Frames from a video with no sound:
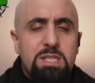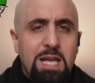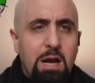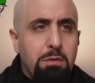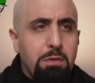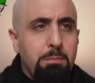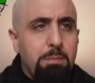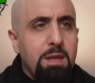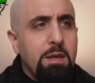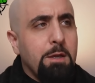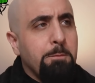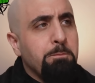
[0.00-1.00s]
south
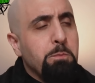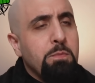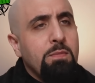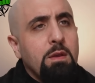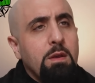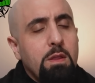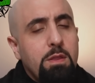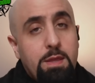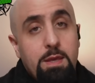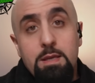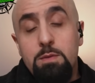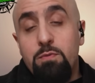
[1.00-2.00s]
being
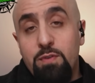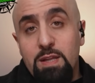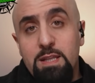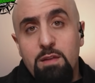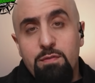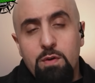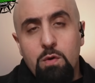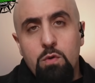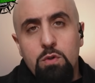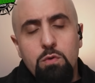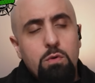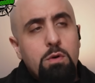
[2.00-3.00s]
the Philadelphia
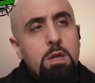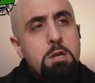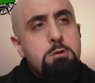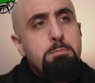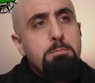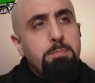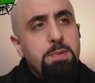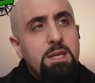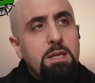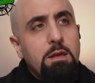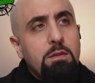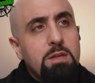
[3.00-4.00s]
corridor,
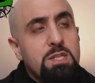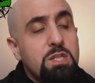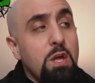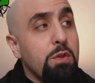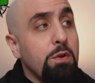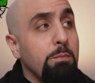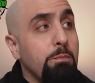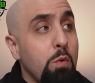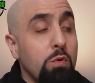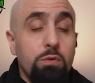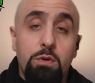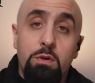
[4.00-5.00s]
being the southern
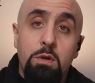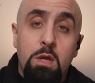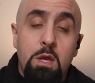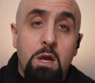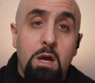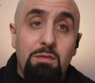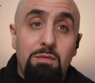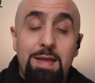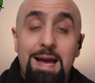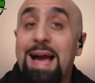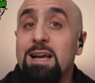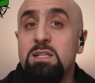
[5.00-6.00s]
border of
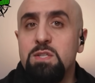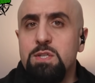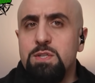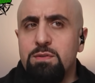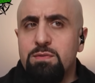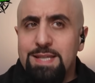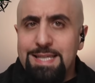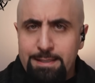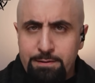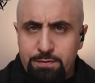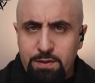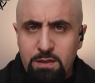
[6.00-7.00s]
the axis of
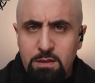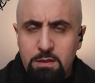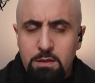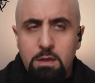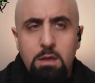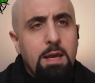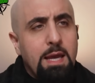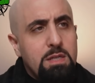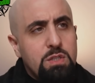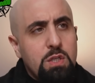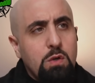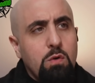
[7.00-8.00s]
evil,
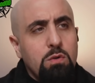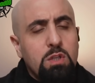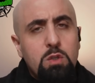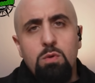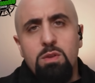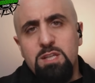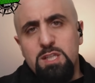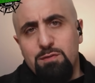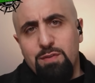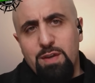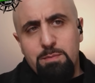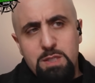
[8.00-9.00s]
as he called it, with
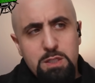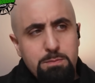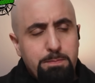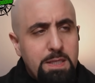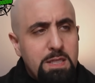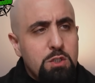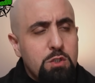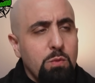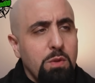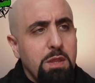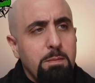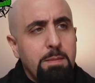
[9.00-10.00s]
his famous speech
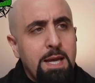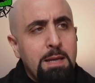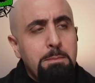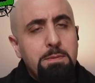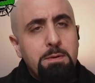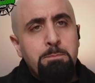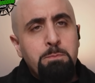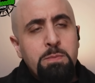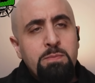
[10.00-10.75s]
with the map,